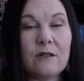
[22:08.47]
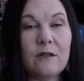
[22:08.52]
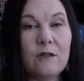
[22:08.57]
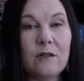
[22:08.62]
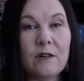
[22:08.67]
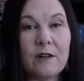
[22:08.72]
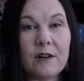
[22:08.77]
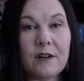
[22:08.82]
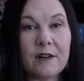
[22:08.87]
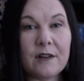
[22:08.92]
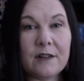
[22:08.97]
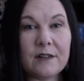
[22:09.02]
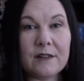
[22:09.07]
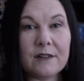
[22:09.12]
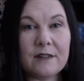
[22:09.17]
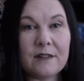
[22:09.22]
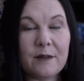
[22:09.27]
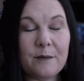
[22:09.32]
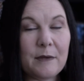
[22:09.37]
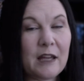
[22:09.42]
or
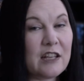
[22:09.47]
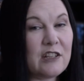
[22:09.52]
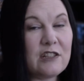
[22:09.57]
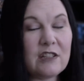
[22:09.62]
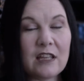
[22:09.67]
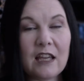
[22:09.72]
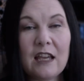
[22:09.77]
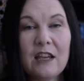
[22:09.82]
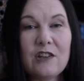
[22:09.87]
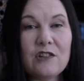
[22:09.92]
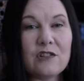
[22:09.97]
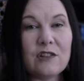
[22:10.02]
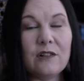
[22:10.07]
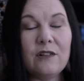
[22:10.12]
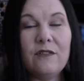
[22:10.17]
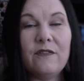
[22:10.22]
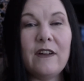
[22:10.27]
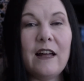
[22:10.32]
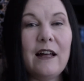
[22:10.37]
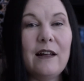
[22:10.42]
some
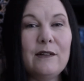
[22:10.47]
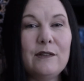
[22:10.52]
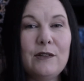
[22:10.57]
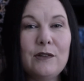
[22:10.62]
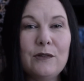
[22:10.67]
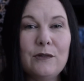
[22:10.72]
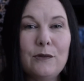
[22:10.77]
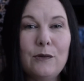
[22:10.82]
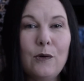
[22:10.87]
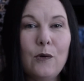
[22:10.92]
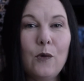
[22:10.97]
educational value